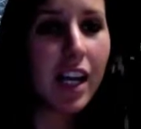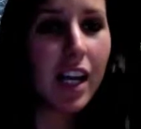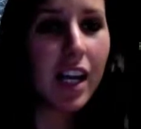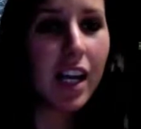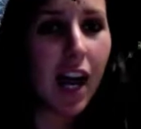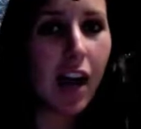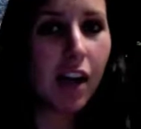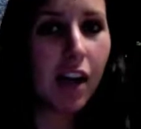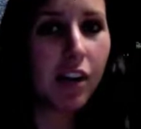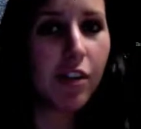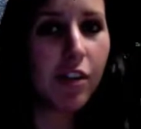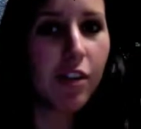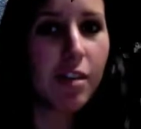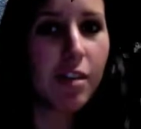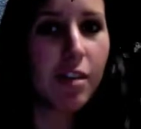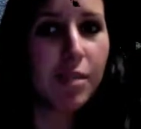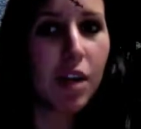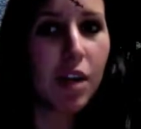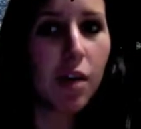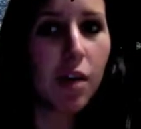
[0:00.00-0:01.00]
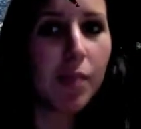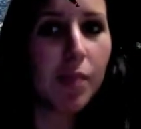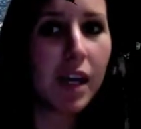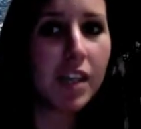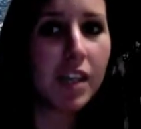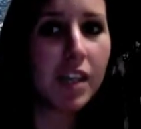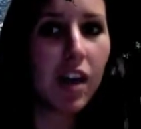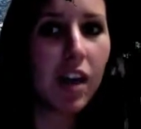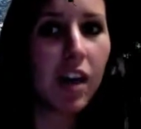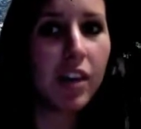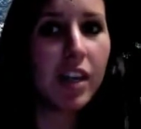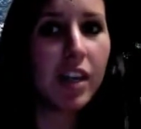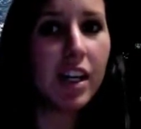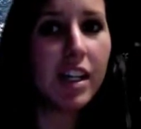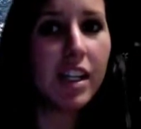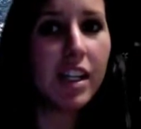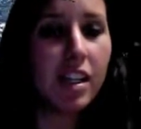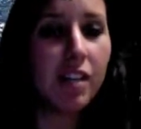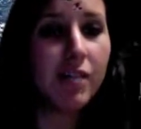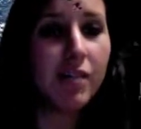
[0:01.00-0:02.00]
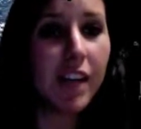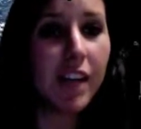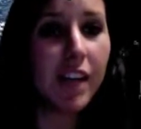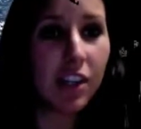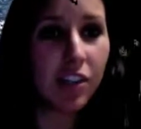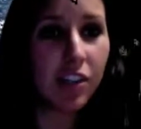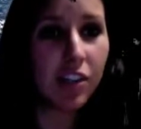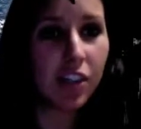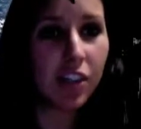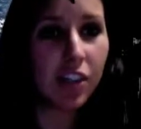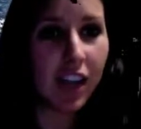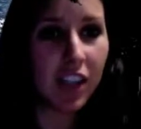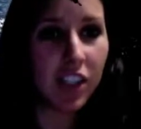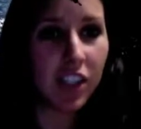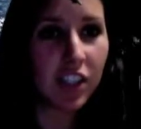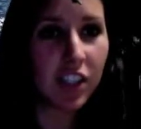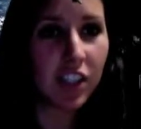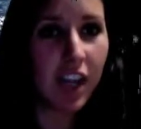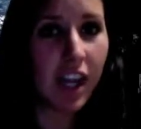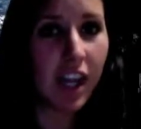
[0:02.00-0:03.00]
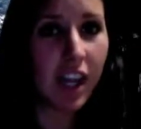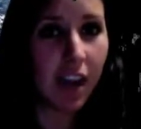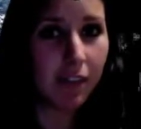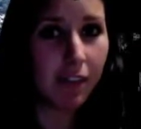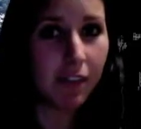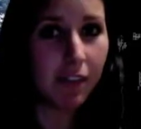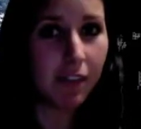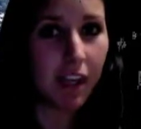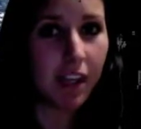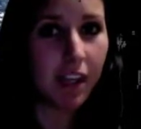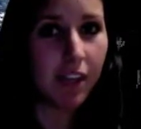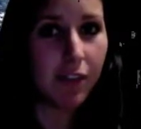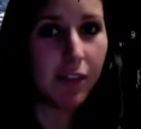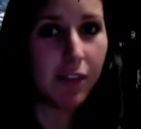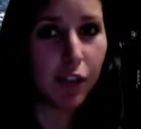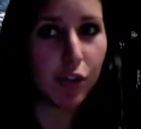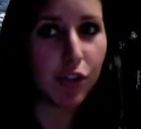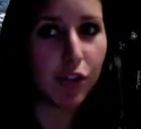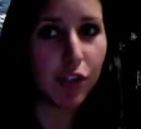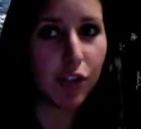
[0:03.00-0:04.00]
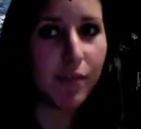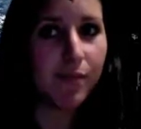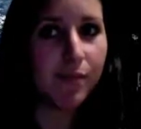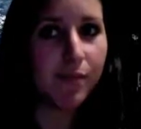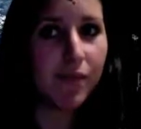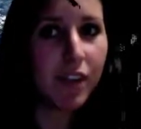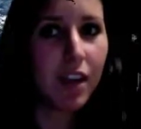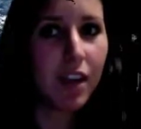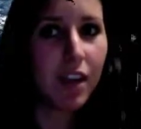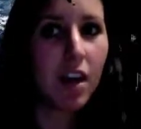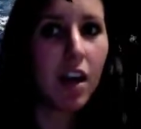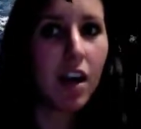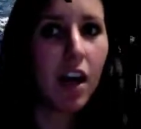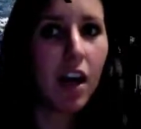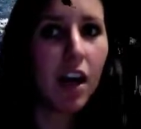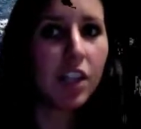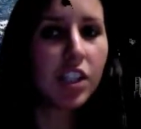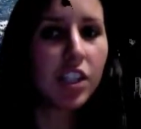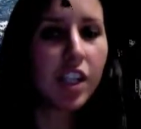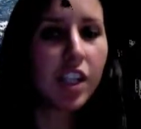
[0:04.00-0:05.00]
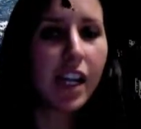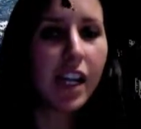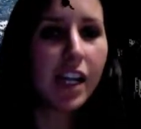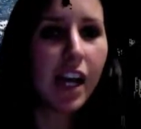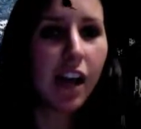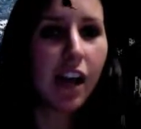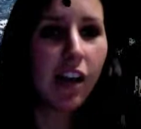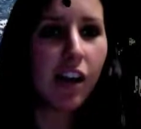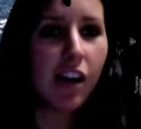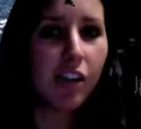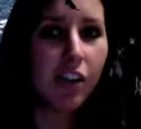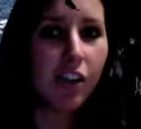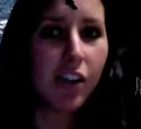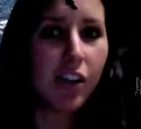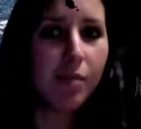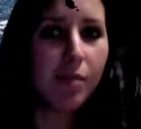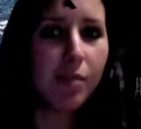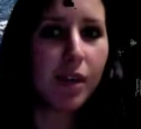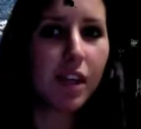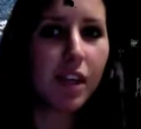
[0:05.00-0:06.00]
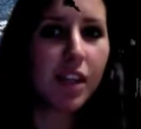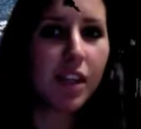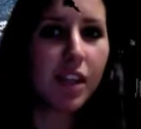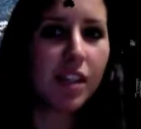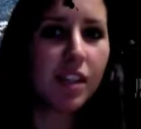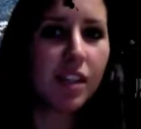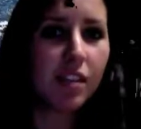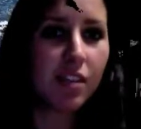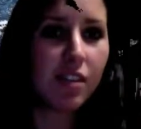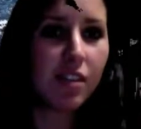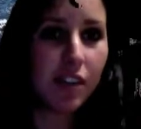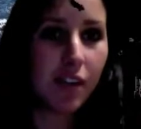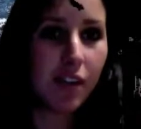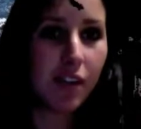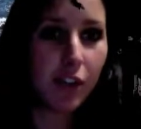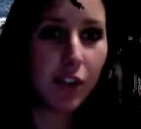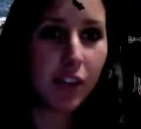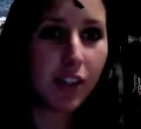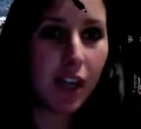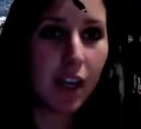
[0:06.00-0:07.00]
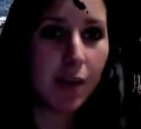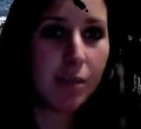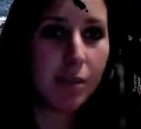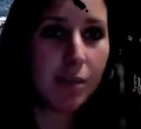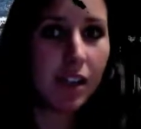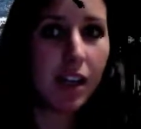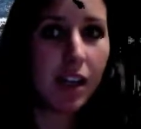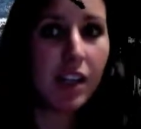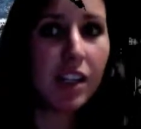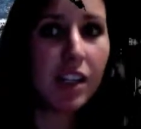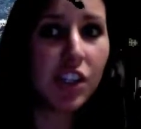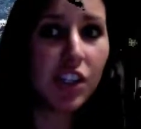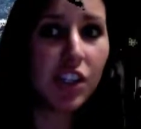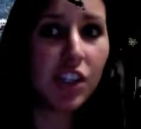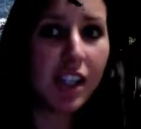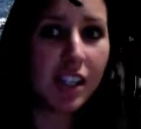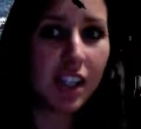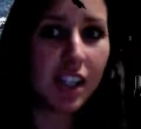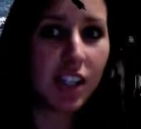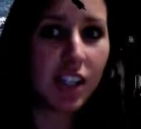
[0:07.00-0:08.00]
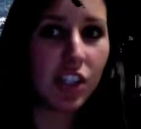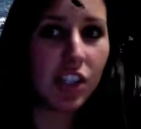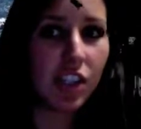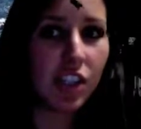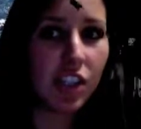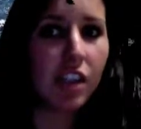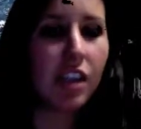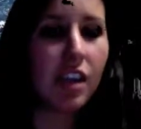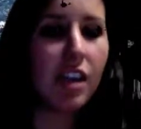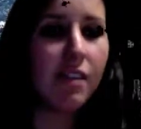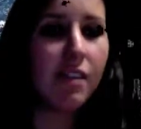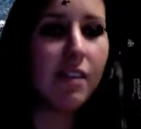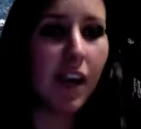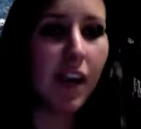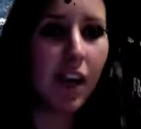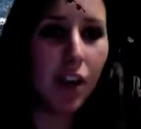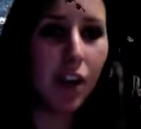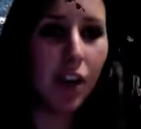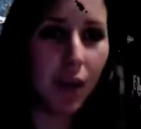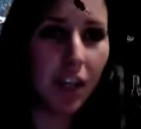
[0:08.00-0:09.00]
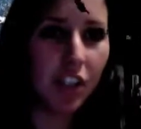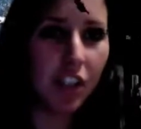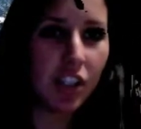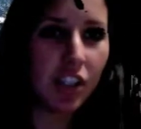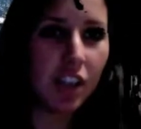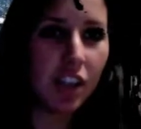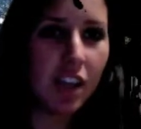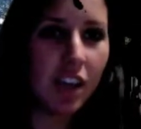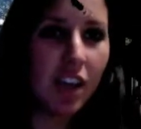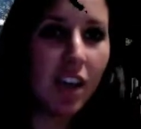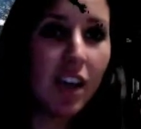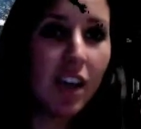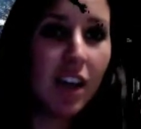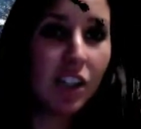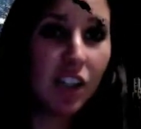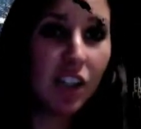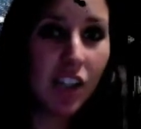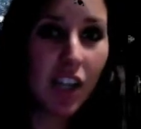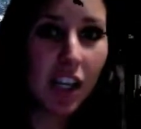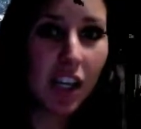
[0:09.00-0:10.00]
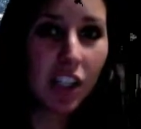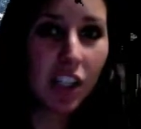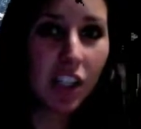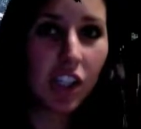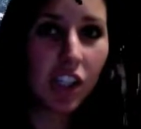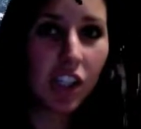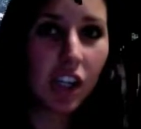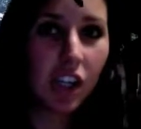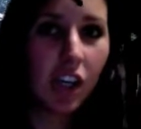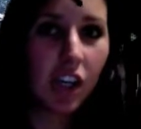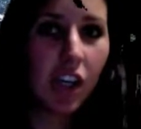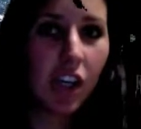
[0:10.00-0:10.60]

algorithms are based on the idea of natural selection and evolution. A genetic algorithm consists of several steps: initialization, evaluation, selection,